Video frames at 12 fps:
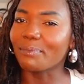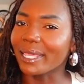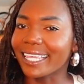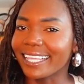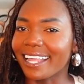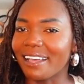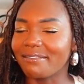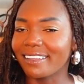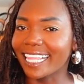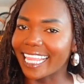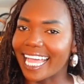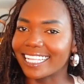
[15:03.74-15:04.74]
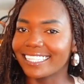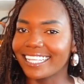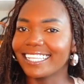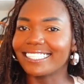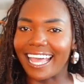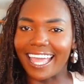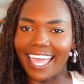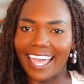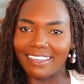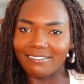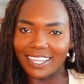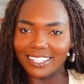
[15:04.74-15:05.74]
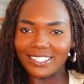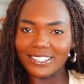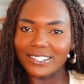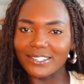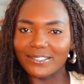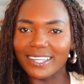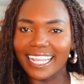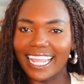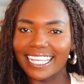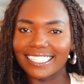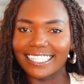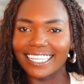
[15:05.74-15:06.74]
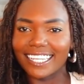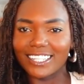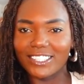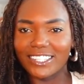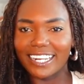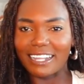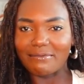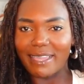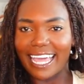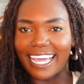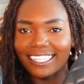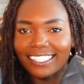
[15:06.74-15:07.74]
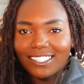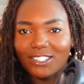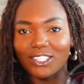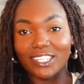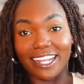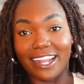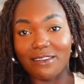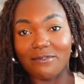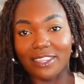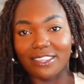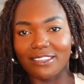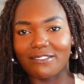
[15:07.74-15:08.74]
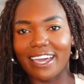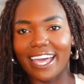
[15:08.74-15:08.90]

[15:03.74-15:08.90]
Speaking of classics, I have two classic Chanel bags to share with you